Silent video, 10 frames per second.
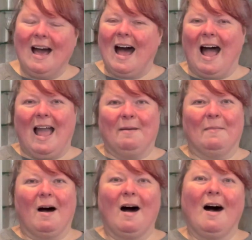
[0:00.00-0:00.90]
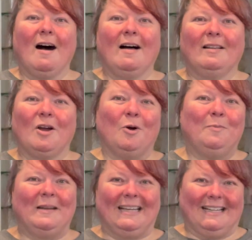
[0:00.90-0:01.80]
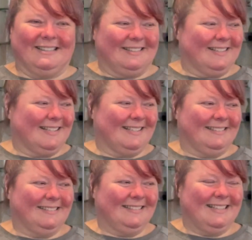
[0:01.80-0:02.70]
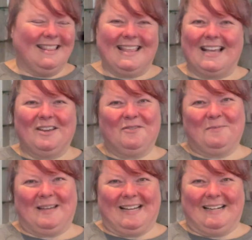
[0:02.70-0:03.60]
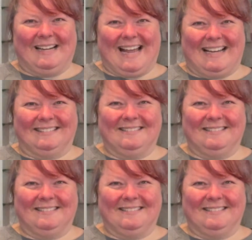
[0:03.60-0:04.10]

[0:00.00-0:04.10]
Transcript: I'm all open ears. Thank you for being here again.